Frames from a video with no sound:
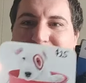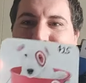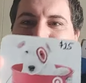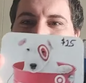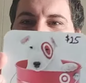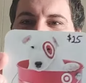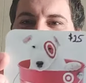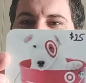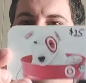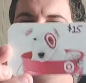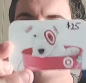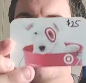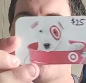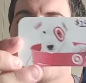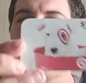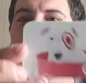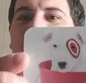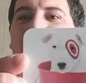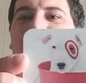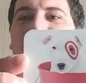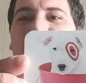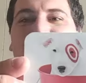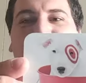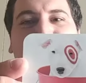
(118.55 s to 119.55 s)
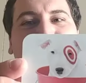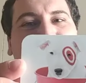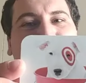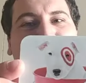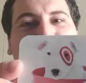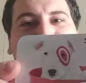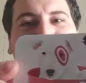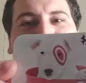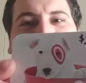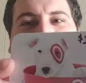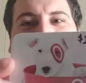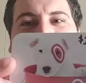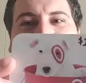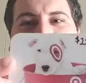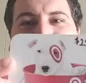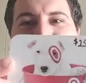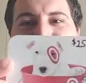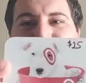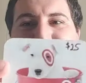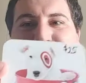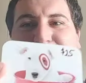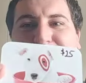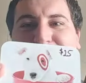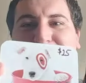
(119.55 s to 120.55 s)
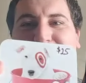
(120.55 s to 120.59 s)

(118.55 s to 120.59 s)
I'm hoping it works for you.